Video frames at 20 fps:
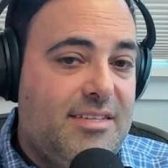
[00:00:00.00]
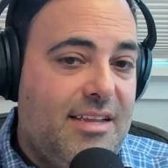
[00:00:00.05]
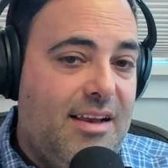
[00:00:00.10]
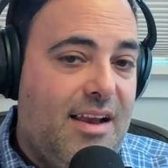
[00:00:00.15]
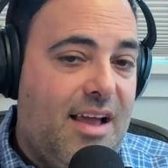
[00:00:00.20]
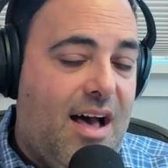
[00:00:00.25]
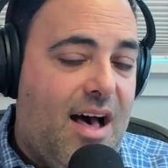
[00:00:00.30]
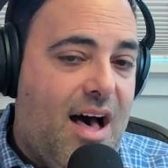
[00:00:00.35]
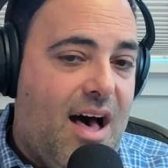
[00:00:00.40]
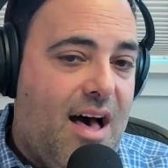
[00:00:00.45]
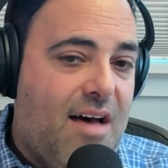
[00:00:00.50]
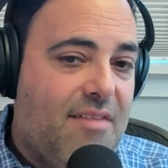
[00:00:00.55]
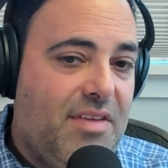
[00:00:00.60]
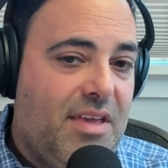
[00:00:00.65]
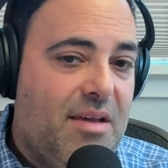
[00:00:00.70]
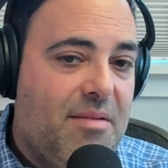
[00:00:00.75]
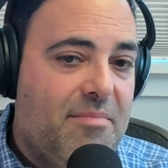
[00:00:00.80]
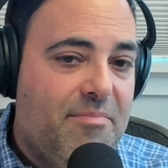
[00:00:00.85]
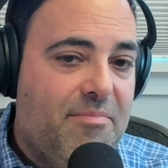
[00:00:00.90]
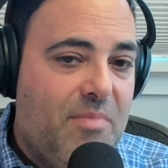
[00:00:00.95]
isn't
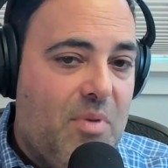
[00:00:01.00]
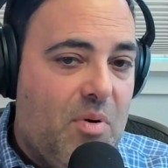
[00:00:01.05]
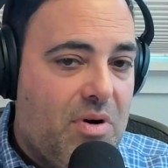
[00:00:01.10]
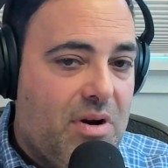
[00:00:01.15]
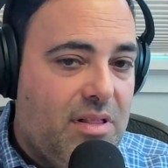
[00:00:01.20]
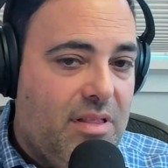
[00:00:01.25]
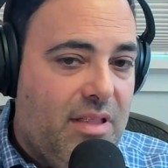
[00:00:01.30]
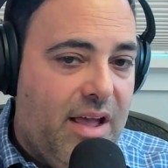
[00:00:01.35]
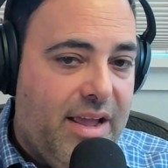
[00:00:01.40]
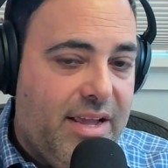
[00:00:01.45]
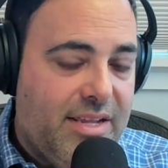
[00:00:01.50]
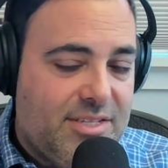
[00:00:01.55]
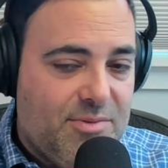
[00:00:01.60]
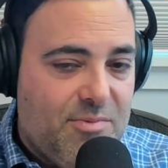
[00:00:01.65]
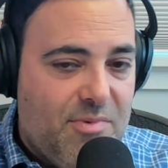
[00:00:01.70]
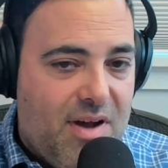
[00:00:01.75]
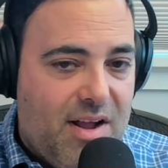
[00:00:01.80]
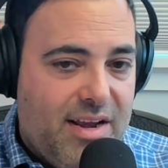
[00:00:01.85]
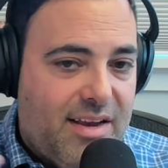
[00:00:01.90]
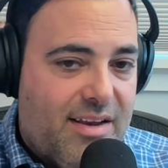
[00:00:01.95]
Avi at More
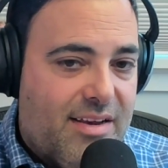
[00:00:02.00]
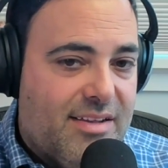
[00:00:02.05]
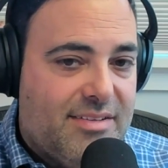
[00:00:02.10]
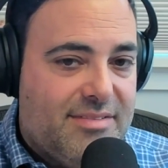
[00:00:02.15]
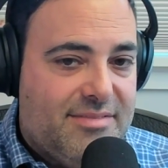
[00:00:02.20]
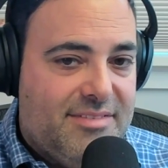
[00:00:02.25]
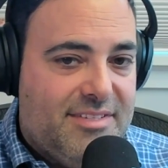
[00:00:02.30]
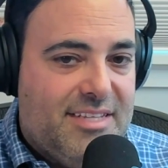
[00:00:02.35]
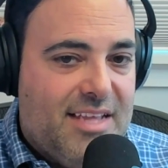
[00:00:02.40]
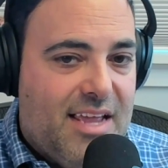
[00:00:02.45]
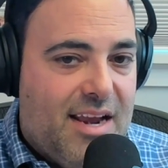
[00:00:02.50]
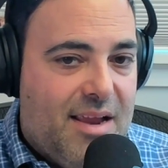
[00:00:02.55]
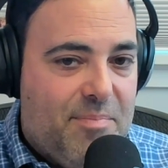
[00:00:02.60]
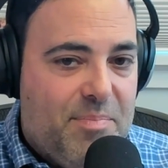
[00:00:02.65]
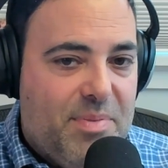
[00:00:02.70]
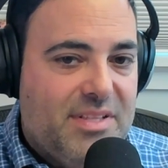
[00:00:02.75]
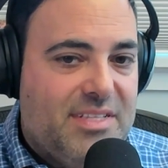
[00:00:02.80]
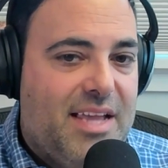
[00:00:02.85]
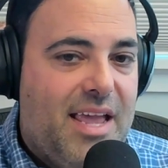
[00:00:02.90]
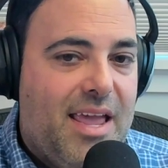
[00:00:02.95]
Lights wanting to set
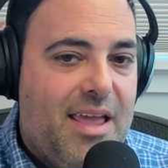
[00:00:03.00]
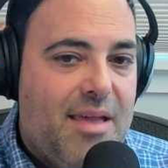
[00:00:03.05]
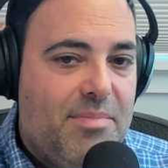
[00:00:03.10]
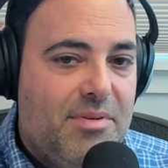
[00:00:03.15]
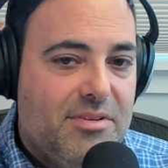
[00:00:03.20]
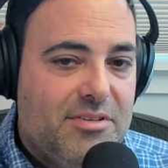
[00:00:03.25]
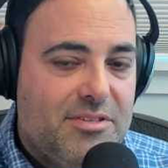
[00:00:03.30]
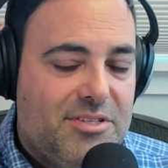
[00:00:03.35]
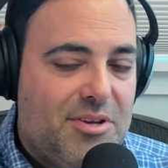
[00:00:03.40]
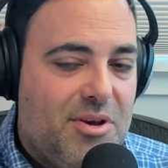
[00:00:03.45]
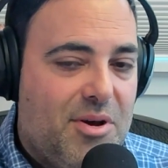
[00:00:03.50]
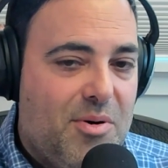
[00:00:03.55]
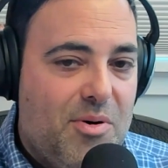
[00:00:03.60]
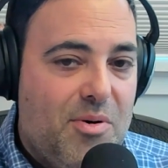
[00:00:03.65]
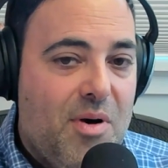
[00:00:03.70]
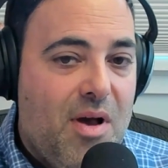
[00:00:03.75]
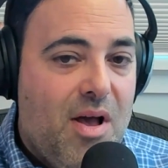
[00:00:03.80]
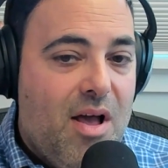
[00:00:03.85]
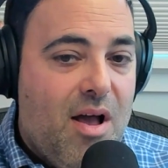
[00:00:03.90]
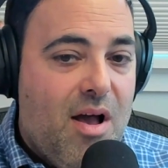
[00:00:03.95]
up a table
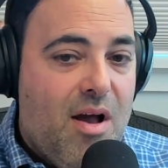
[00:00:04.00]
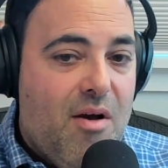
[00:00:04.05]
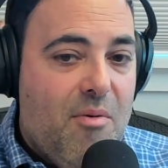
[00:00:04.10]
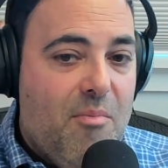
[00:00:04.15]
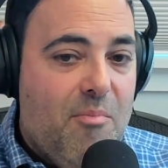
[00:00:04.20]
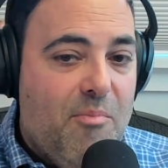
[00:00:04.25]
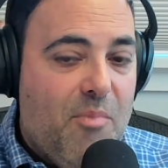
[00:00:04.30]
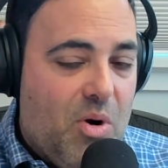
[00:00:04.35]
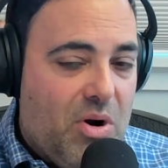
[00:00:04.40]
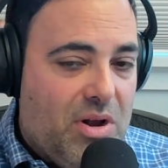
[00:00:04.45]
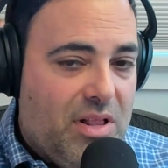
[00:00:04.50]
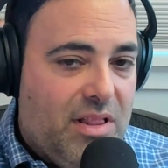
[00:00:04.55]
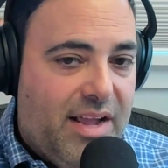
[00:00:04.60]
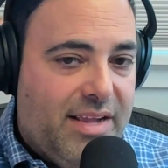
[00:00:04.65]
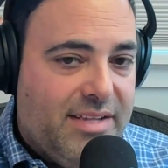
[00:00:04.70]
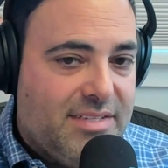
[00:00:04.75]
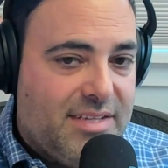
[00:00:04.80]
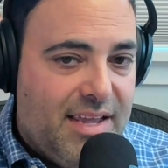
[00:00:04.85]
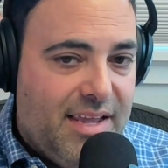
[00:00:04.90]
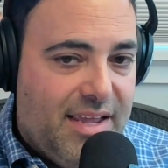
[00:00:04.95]
so More
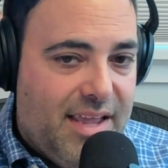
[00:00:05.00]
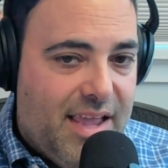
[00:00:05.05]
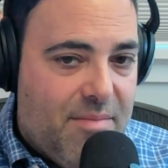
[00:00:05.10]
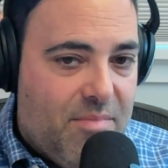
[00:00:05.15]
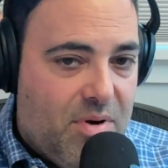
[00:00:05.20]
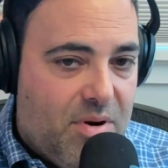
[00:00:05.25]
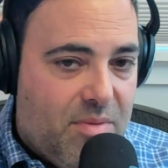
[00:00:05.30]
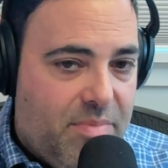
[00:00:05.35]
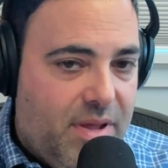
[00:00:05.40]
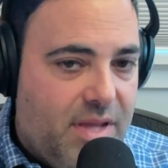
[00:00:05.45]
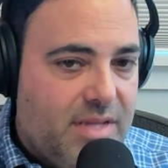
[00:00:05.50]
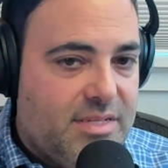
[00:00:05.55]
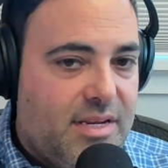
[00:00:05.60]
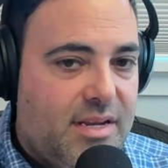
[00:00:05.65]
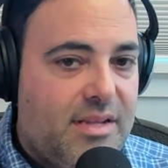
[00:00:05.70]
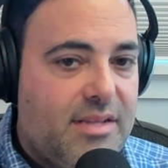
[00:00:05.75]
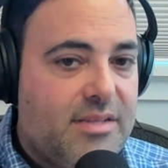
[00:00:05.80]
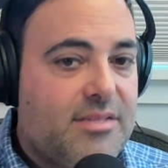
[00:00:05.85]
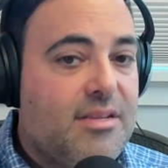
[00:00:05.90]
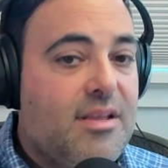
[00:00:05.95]
Lights can get more
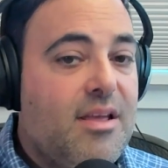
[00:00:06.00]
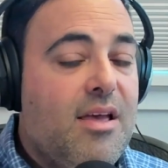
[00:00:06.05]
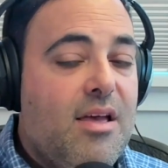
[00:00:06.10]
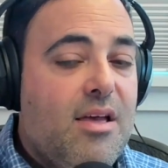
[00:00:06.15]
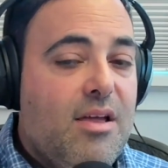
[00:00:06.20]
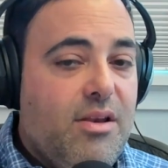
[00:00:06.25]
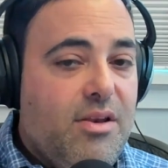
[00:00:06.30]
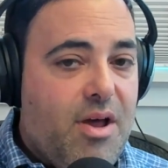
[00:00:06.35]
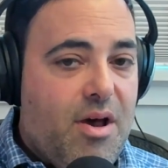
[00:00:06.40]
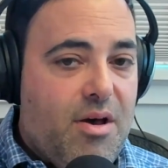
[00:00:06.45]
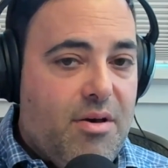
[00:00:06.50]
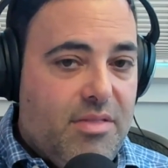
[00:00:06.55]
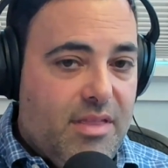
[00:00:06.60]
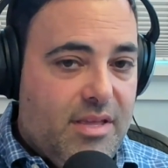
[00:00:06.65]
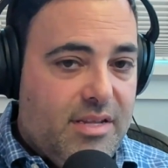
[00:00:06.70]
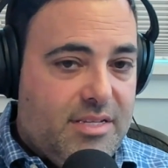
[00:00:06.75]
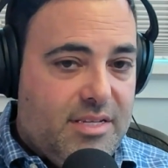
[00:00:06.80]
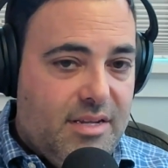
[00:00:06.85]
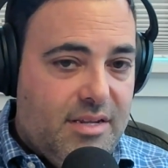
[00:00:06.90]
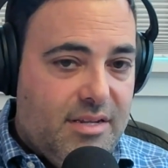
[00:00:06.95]
business. No,
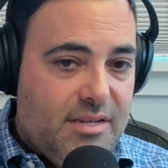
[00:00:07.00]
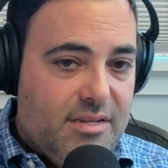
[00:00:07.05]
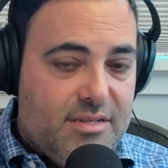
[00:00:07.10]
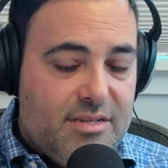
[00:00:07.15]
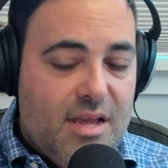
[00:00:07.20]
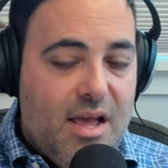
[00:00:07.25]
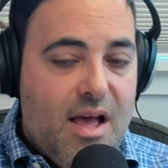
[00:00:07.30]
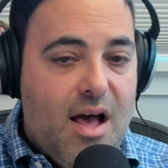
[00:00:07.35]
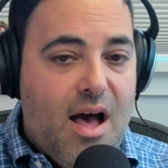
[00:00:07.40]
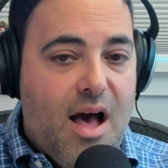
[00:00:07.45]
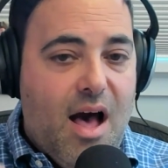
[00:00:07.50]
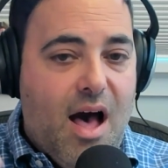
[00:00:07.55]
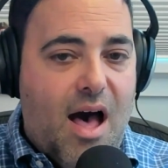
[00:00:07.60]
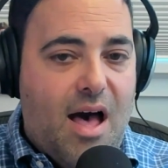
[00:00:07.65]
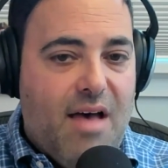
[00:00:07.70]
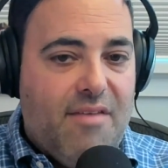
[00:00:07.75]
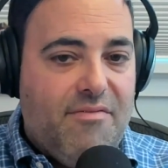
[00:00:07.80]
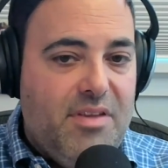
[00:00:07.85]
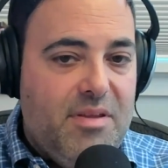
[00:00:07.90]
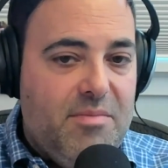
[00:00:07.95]
this is
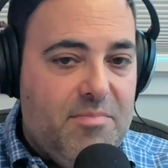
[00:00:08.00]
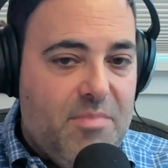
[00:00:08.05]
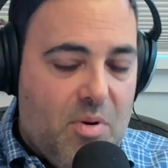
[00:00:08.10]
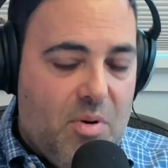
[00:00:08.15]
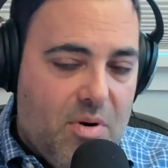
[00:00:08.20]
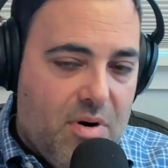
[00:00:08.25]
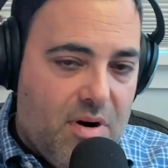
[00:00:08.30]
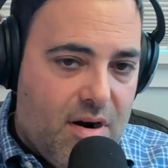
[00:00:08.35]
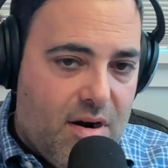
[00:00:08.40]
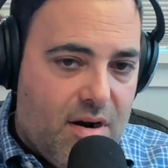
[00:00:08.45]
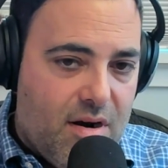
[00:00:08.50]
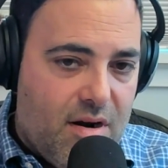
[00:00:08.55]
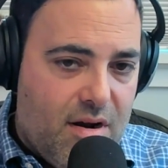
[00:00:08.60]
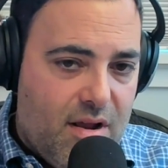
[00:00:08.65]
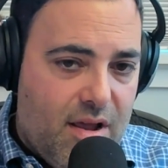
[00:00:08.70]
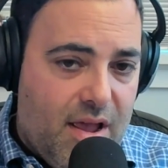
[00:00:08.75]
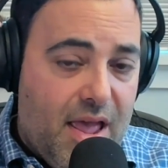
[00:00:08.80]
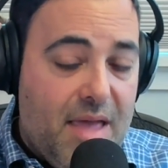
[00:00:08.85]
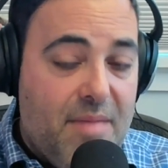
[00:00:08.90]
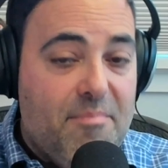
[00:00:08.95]
Avi Moore,
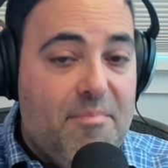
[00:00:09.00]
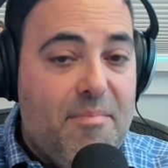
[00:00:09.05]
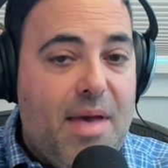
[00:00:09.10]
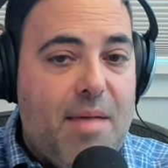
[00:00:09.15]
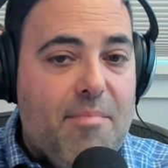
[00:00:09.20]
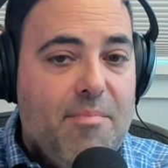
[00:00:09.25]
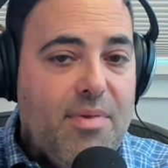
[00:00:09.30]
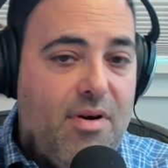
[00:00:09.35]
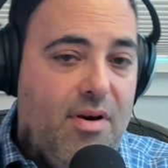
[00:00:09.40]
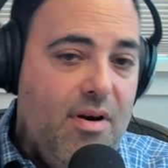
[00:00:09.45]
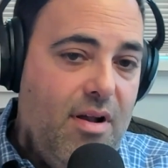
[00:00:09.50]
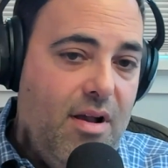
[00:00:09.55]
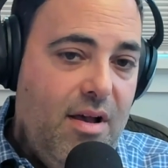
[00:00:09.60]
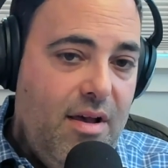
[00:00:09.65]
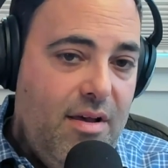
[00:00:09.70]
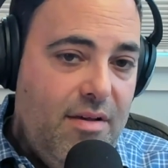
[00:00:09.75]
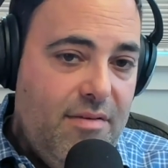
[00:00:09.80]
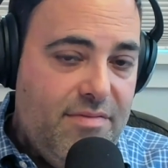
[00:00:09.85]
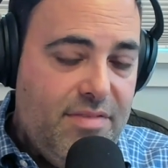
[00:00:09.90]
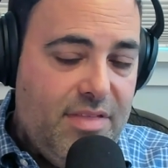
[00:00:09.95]
a member
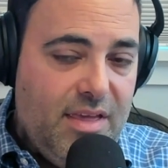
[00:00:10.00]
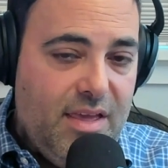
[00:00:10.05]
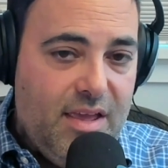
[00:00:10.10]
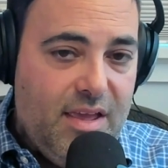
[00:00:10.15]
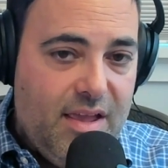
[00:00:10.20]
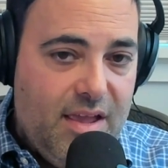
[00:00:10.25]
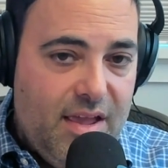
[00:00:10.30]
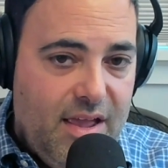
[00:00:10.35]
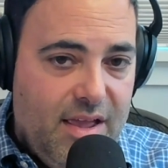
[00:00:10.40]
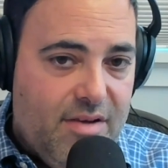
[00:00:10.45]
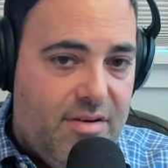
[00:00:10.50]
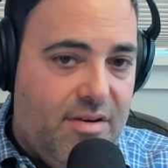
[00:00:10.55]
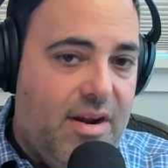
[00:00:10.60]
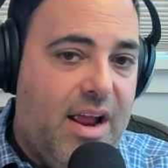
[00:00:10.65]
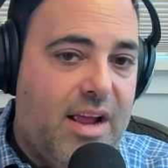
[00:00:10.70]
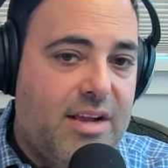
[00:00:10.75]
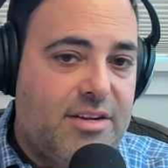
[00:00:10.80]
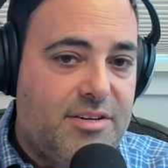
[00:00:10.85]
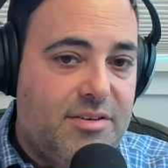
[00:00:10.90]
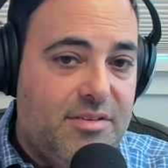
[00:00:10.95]
of the
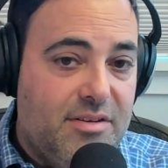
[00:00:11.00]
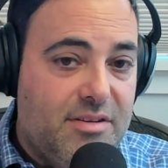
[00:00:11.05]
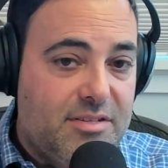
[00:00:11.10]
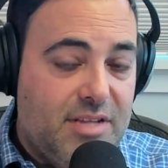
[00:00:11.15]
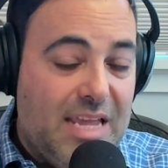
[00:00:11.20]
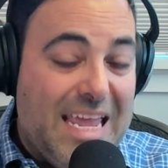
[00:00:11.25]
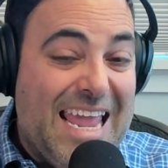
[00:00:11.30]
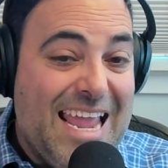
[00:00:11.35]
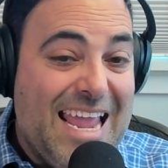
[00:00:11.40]
International